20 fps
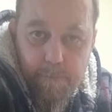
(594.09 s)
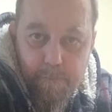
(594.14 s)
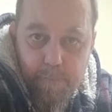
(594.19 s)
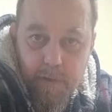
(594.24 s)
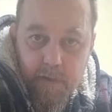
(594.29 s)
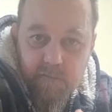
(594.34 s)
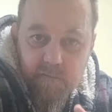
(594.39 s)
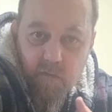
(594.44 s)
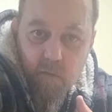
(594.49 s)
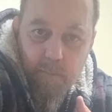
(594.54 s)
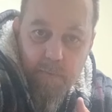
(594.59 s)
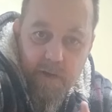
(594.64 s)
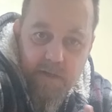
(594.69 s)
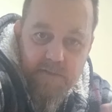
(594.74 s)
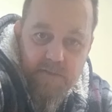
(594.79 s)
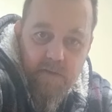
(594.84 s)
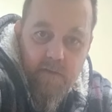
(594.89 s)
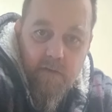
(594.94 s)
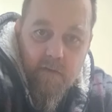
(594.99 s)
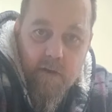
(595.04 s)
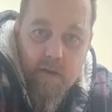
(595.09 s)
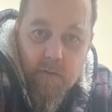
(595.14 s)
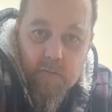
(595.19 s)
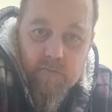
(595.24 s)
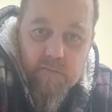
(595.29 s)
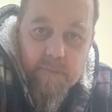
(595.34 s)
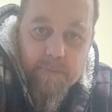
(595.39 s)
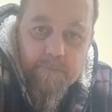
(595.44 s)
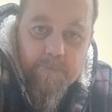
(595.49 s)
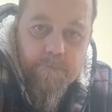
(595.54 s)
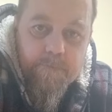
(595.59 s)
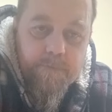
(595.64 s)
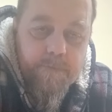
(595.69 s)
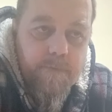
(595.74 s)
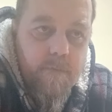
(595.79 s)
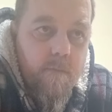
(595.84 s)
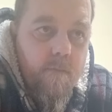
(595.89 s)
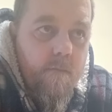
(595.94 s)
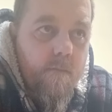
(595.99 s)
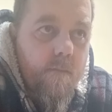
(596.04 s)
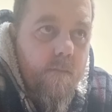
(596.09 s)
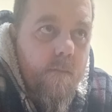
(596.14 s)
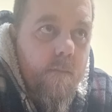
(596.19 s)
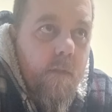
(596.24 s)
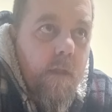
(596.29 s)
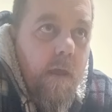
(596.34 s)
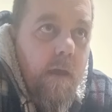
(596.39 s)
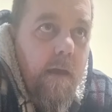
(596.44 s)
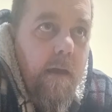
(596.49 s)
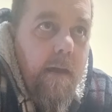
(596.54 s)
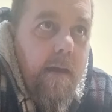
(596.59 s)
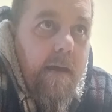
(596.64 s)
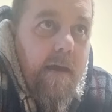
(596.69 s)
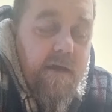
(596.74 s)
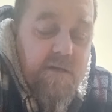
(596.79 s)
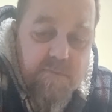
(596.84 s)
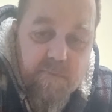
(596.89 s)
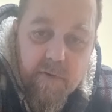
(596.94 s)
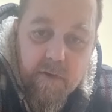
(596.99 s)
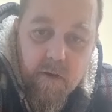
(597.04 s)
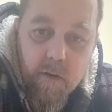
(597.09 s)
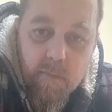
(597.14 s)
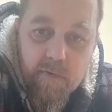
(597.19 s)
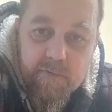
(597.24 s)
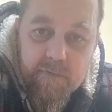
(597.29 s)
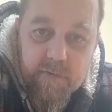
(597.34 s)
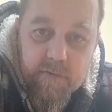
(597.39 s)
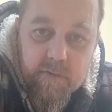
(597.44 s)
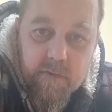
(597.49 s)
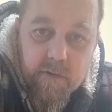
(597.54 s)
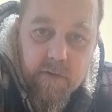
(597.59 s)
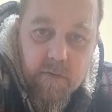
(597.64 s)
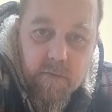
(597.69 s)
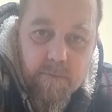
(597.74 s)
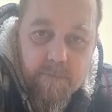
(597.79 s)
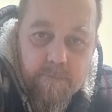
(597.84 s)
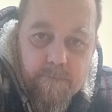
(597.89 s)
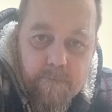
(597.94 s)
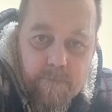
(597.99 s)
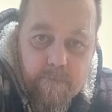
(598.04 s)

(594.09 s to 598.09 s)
Big toe pressing on the ground has become a thing to do.